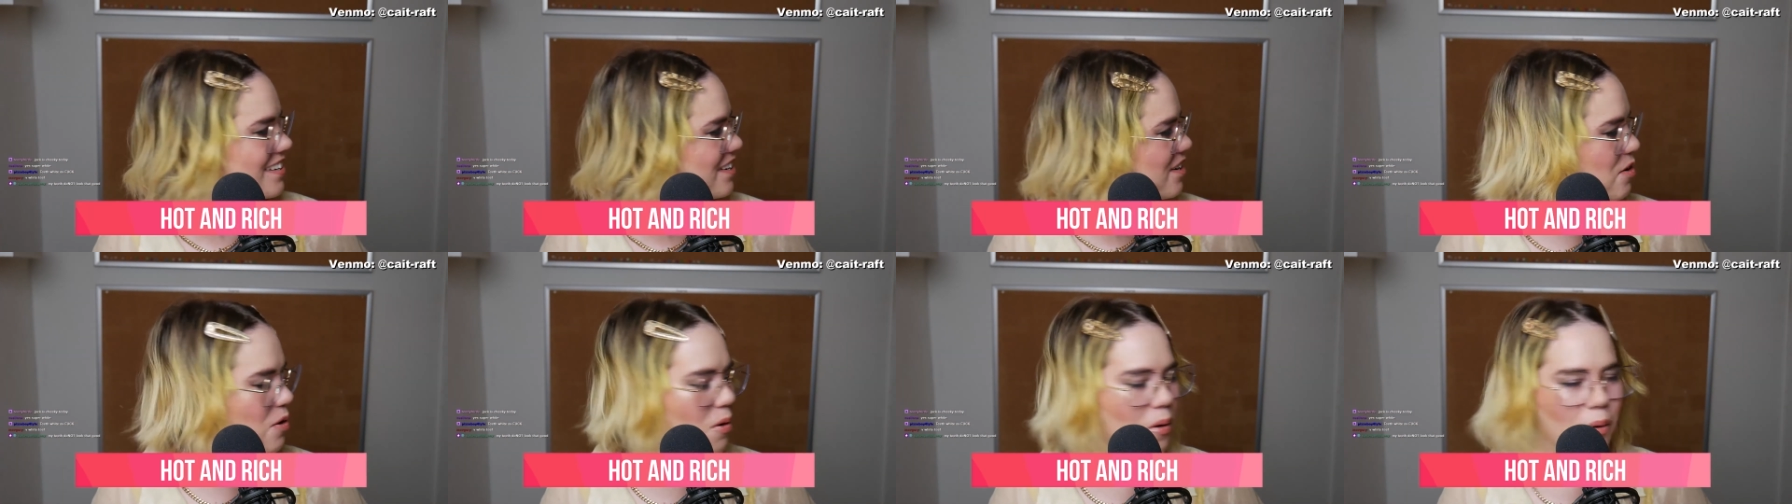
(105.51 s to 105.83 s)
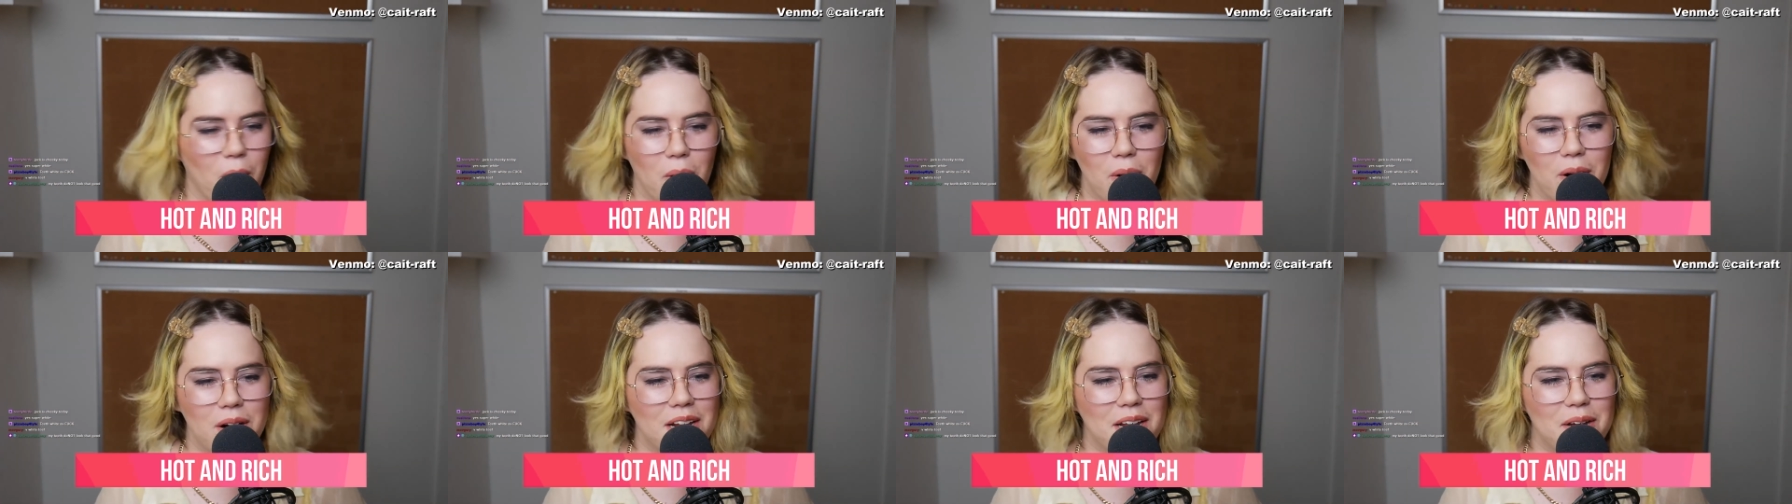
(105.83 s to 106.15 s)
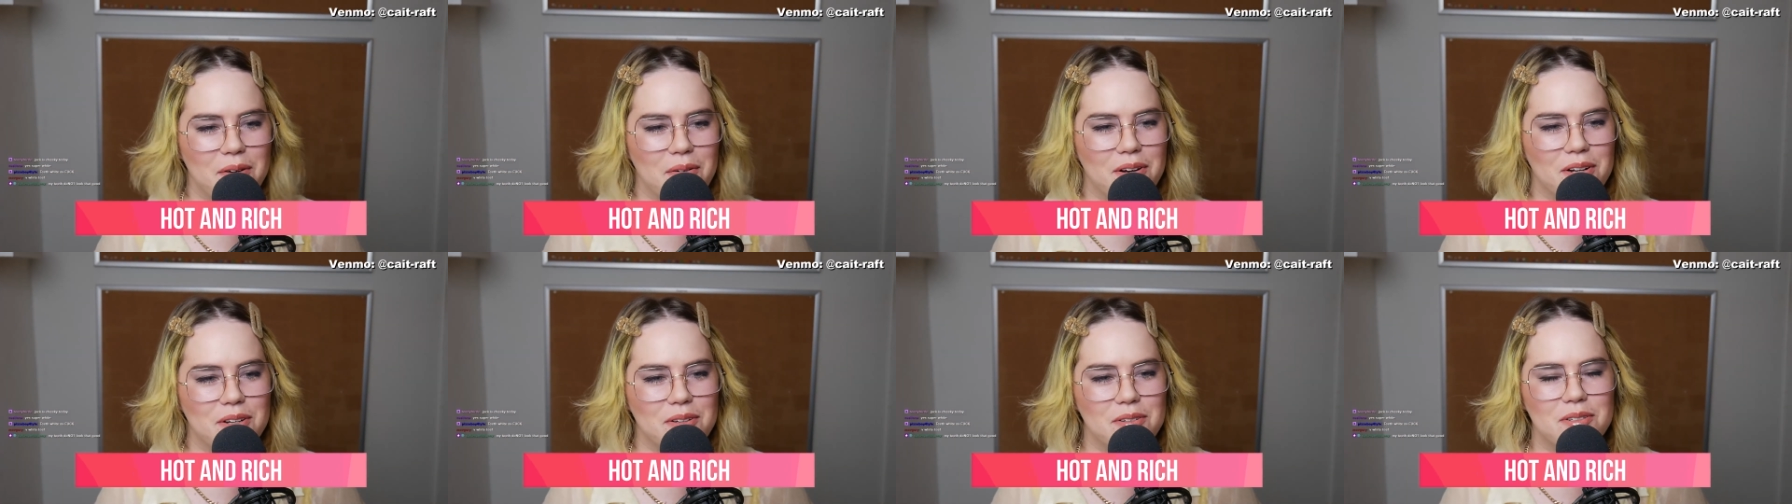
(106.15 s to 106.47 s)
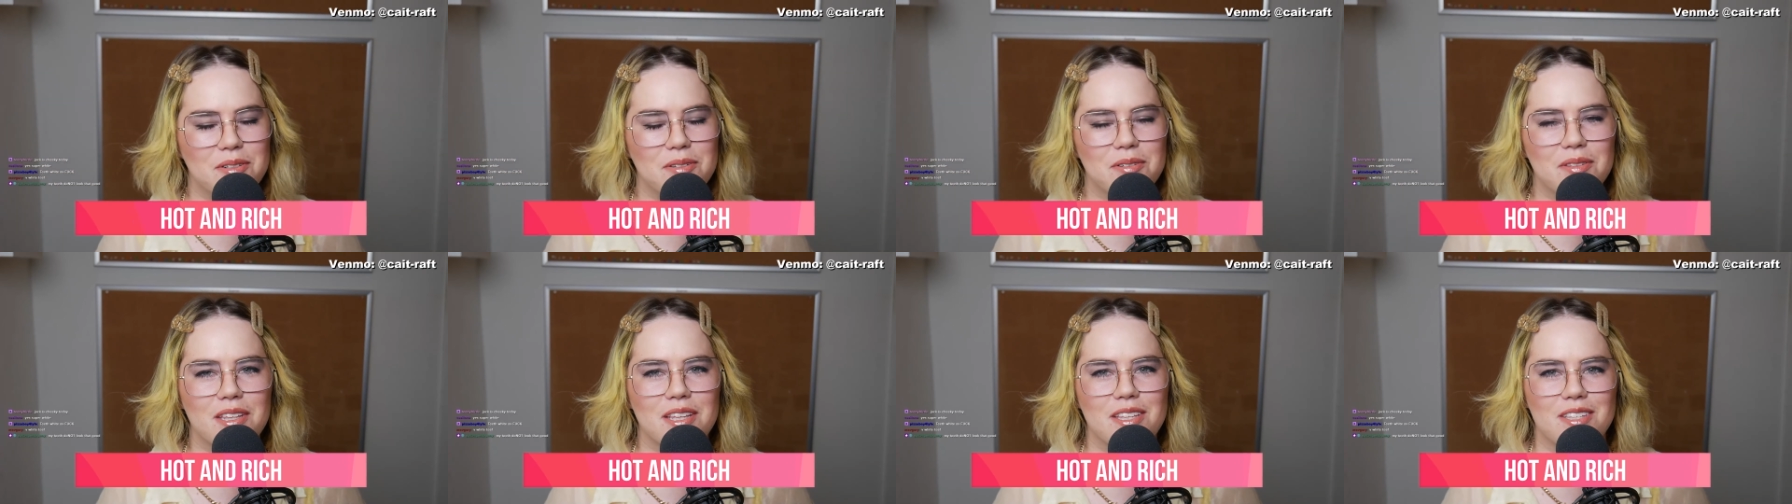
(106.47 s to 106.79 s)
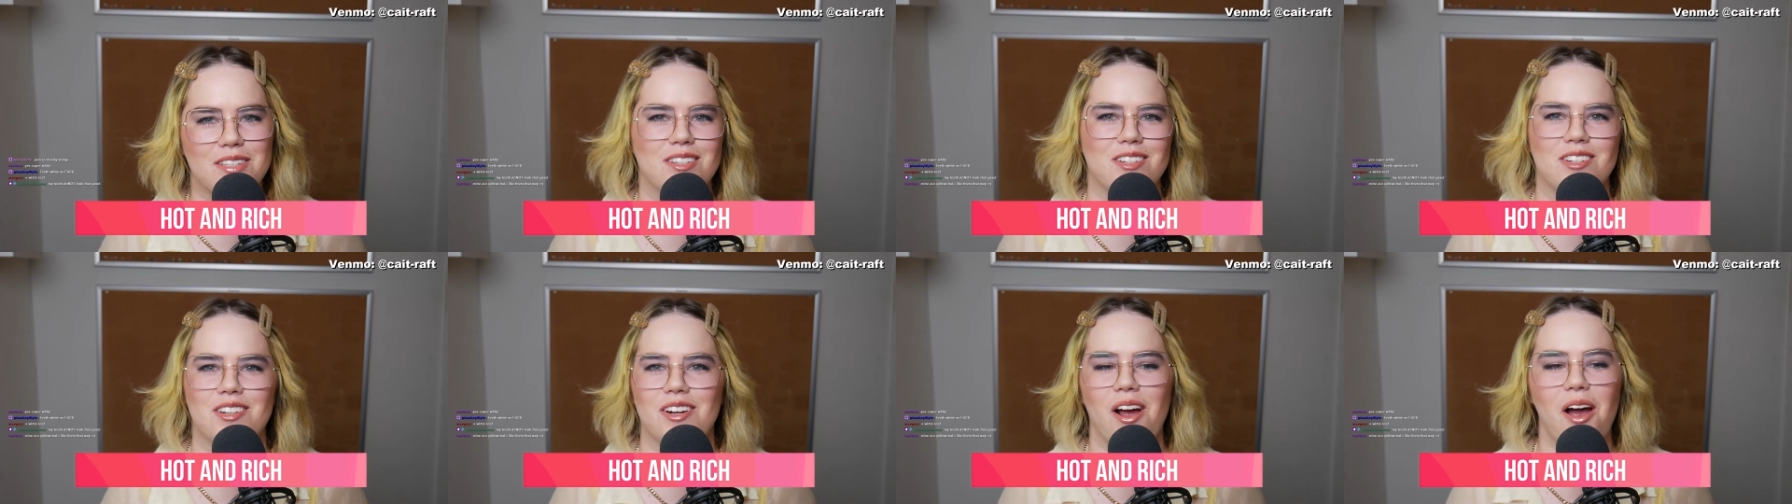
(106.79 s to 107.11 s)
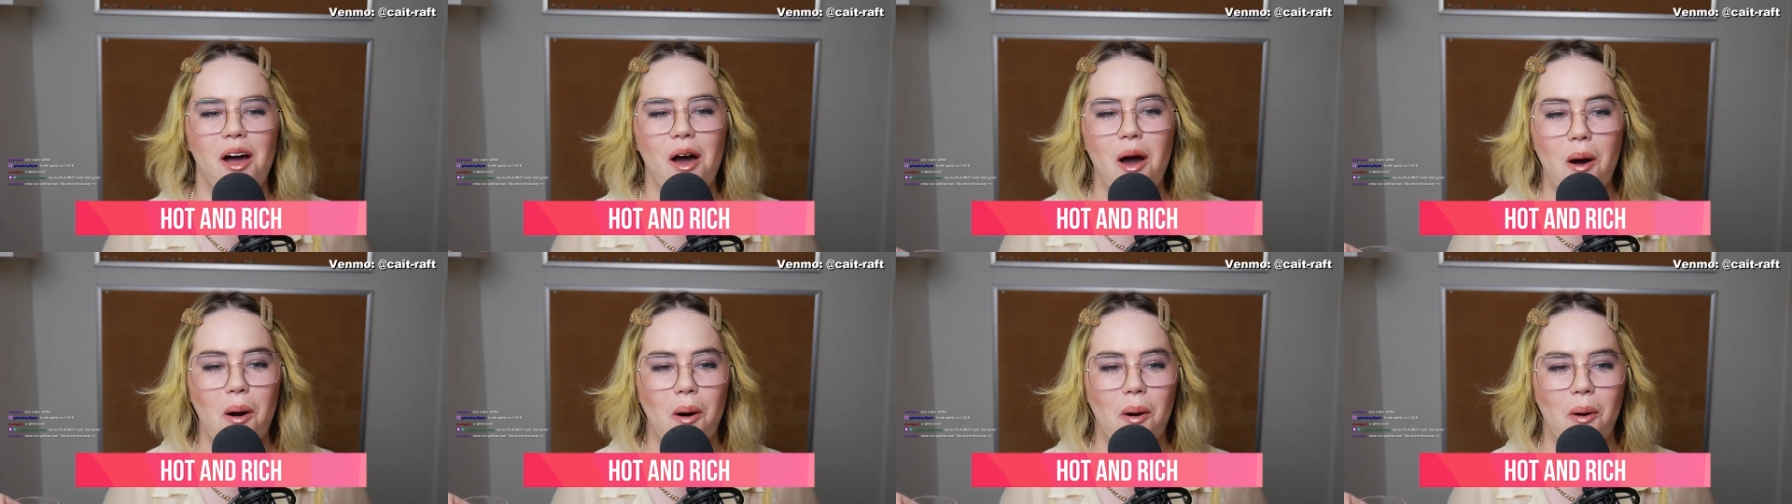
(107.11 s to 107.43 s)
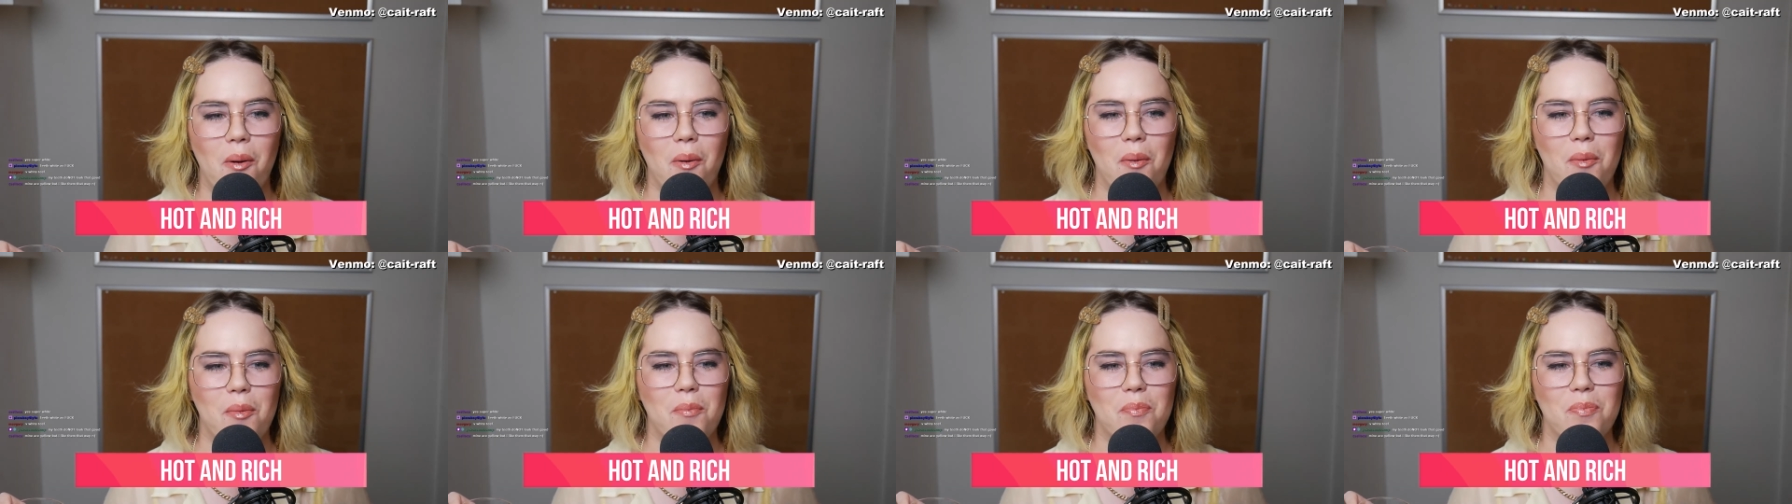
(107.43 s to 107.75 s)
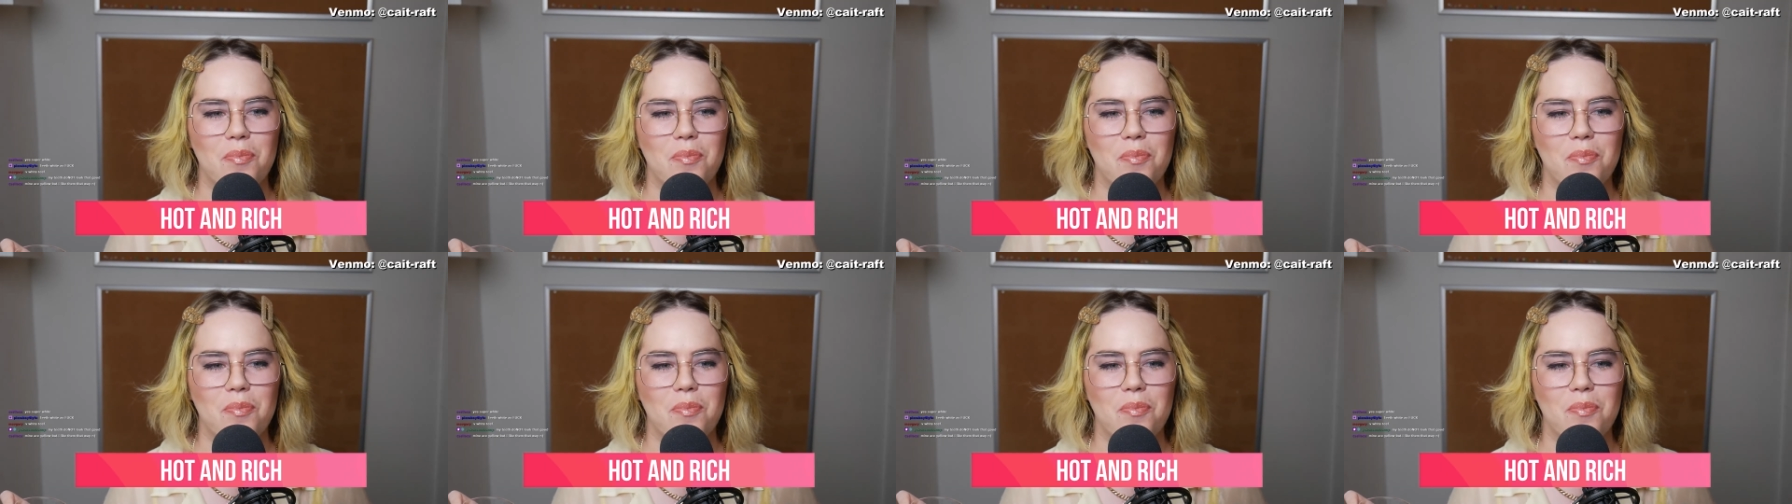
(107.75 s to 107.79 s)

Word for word: corny when you do this show.